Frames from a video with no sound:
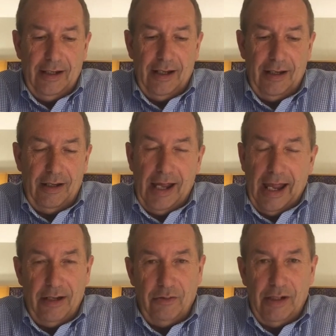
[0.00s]

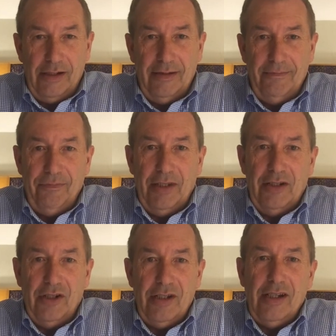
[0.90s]
handwritten,
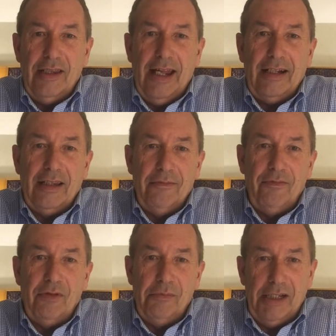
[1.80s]
just to thank them
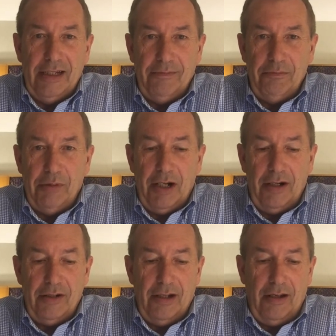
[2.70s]
for being
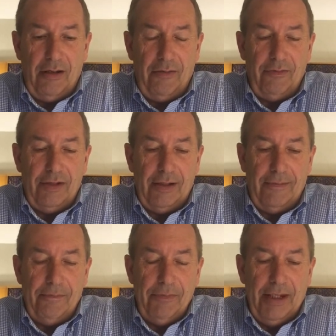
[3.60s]
part of
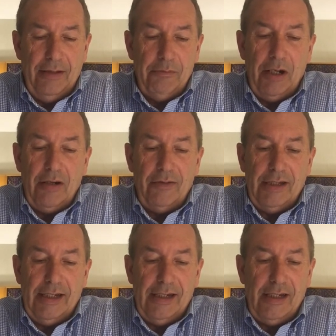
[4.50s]

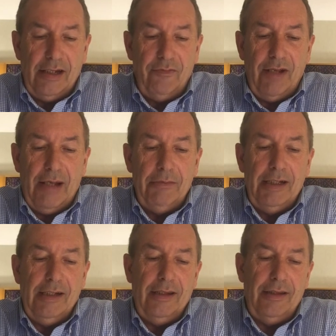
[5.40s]
the ACN
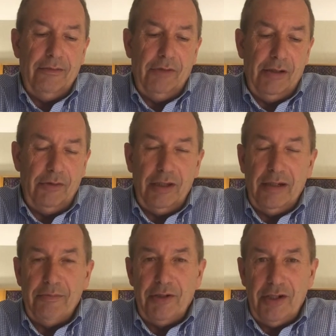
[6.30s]
family. We
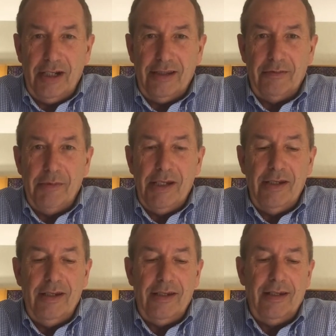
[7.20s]
really appreciate their
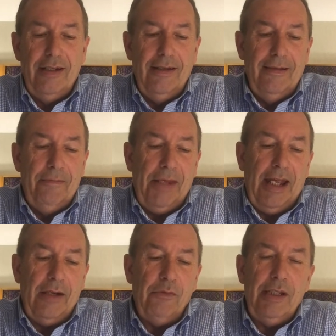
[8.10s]
business,
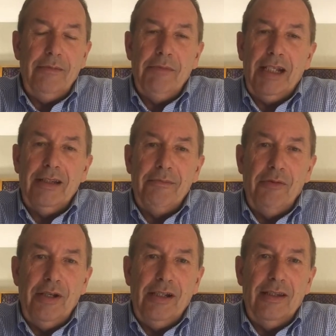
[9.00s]
and we make the
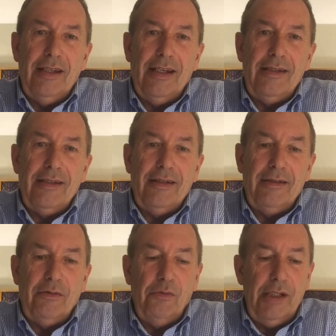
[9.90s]
point that
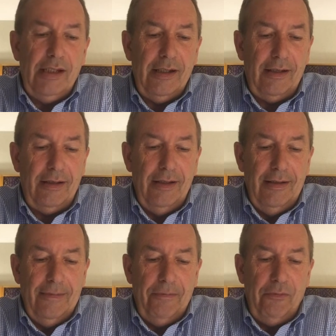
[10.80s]

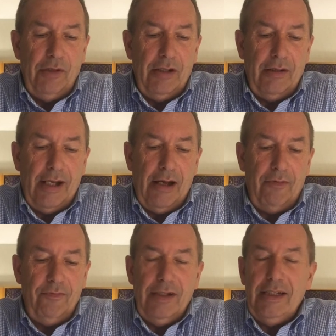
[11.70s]
we are now
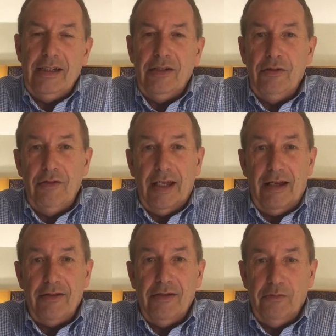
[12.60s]
feeding
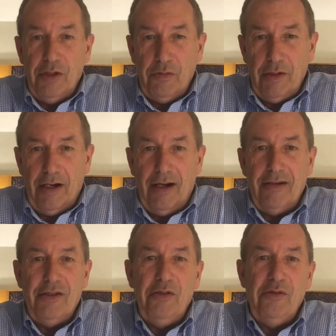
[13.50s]
2,000, which we
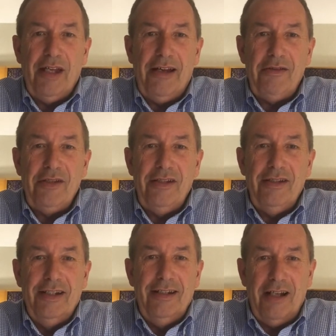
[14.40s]
are,
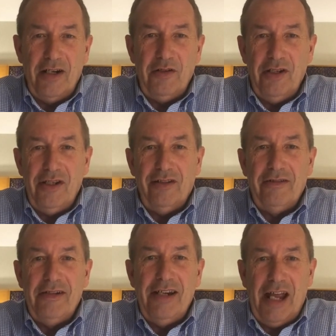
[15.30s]
2,000 hungry
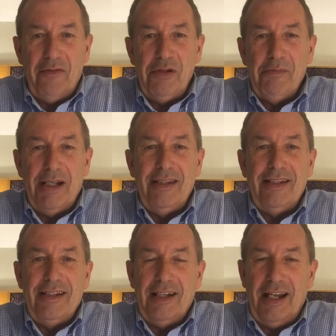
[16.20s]
children every month
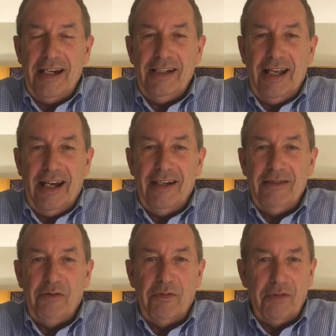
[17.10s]
in Atlantic
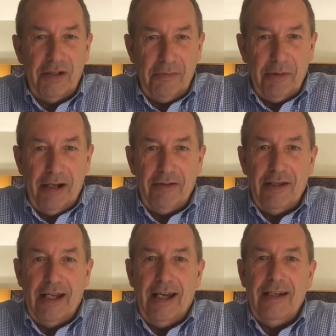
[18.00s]
Canada. We're very proud
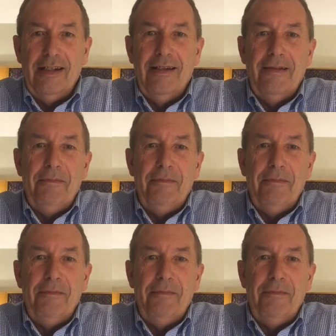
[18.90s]
of that.